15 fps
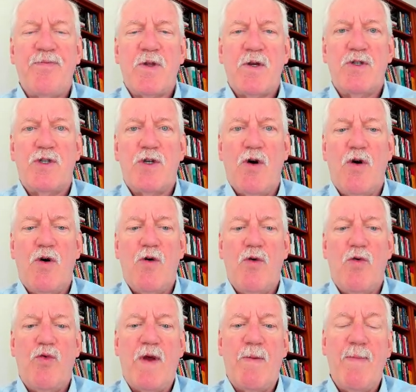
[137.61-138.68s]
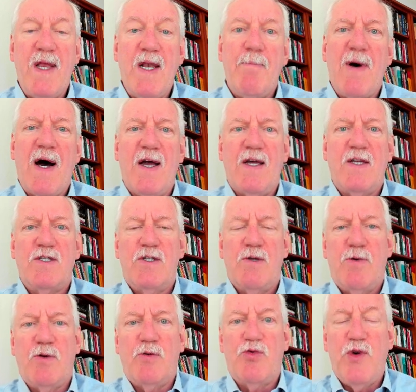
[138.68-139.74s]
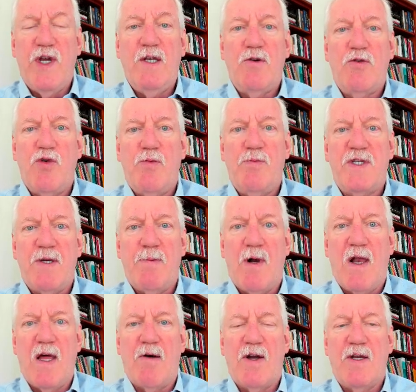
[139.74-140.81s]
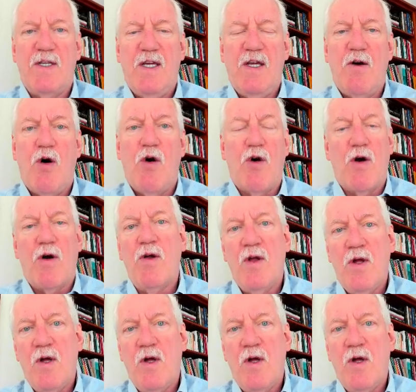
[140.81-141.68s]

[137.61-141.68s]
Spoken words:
So we minimize the between group similarity, or